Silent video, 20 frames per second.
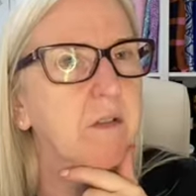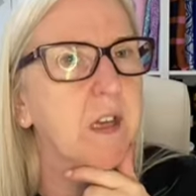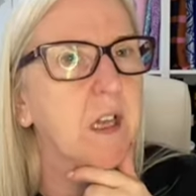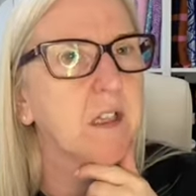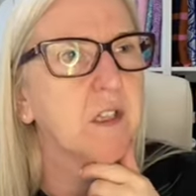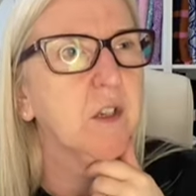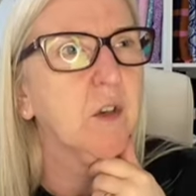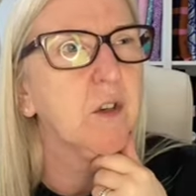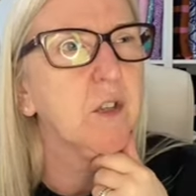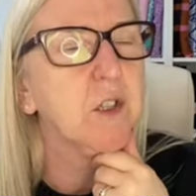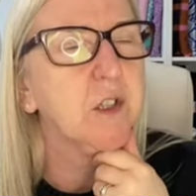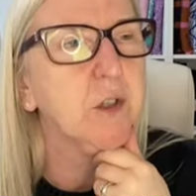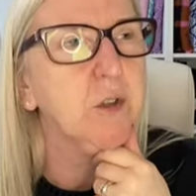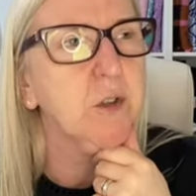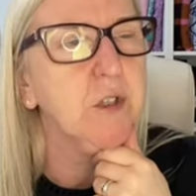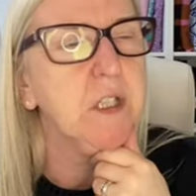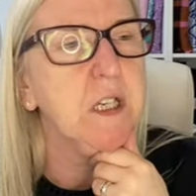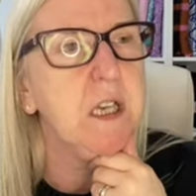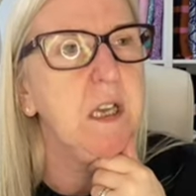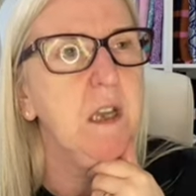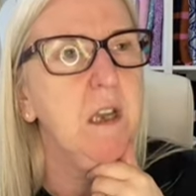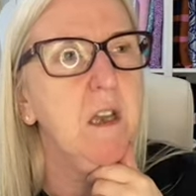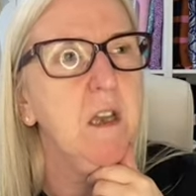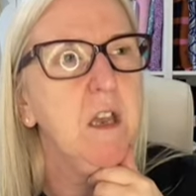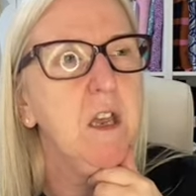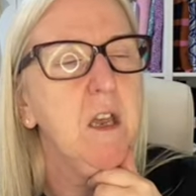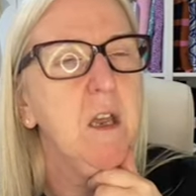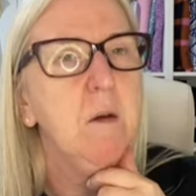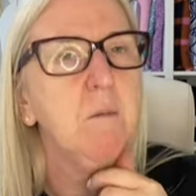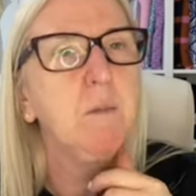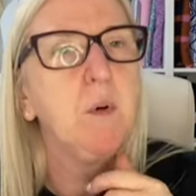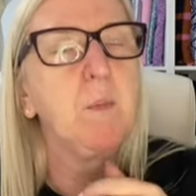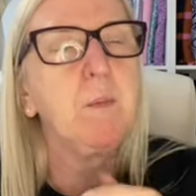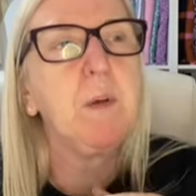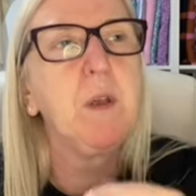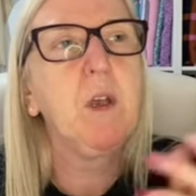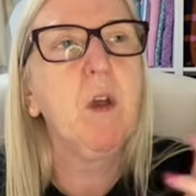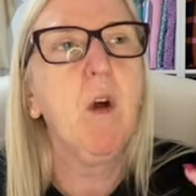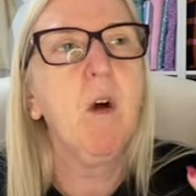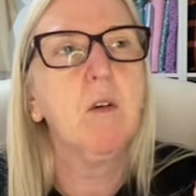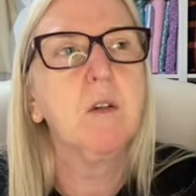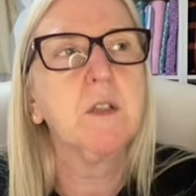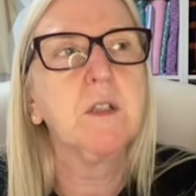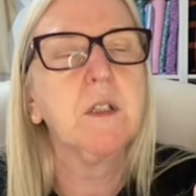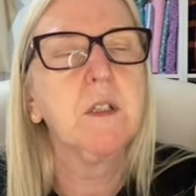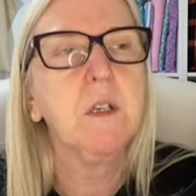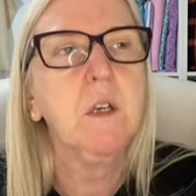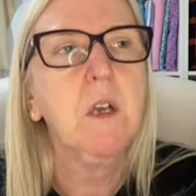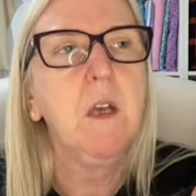That's on a Sunday, but because